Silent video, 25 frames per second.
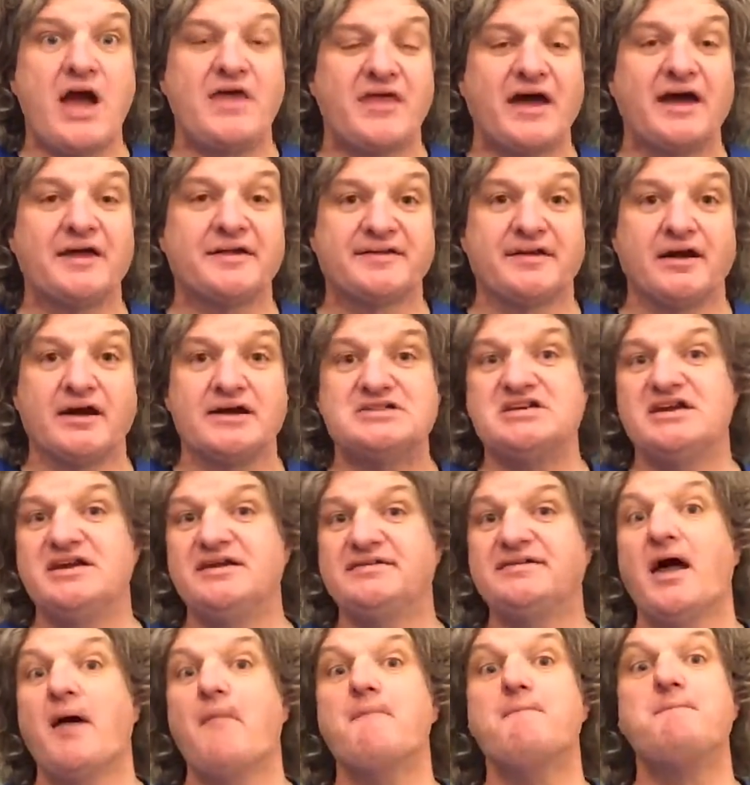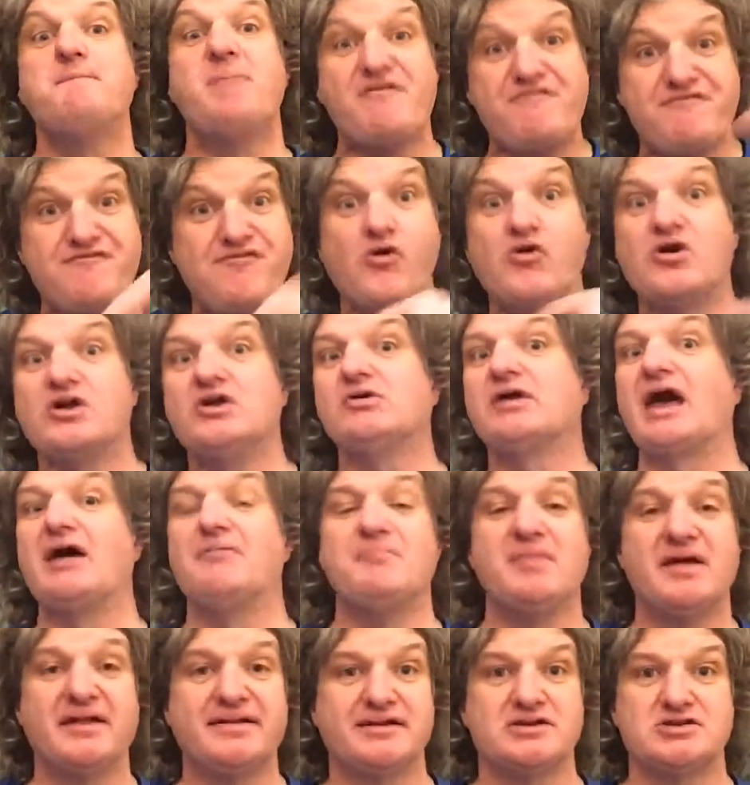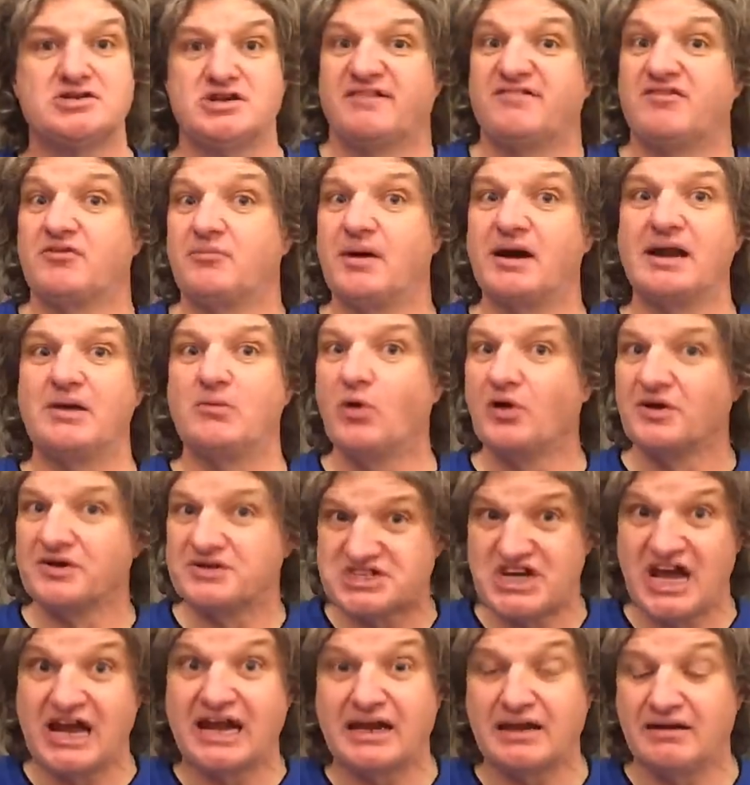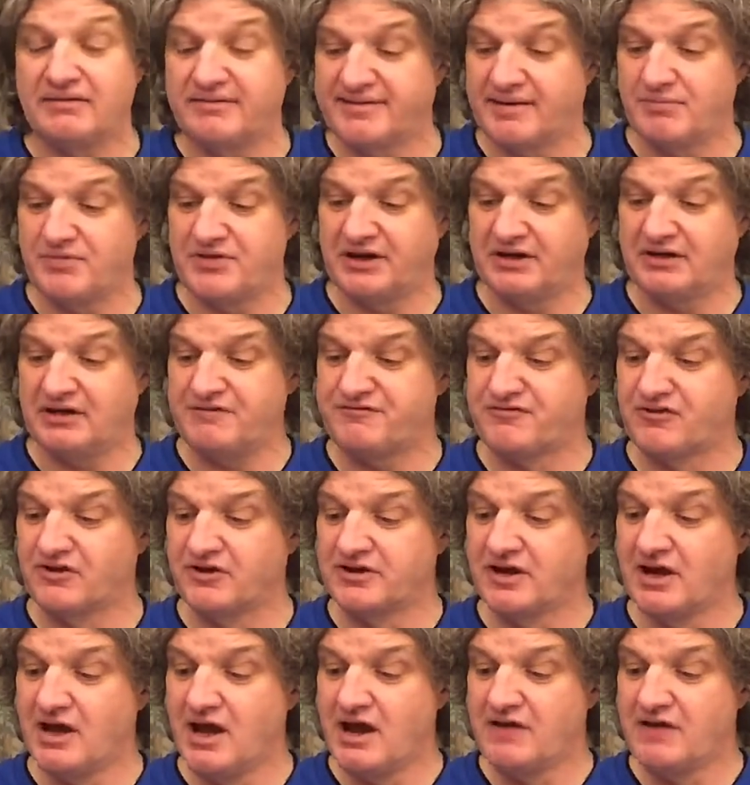that site is before you get messages from anyone telling you something different.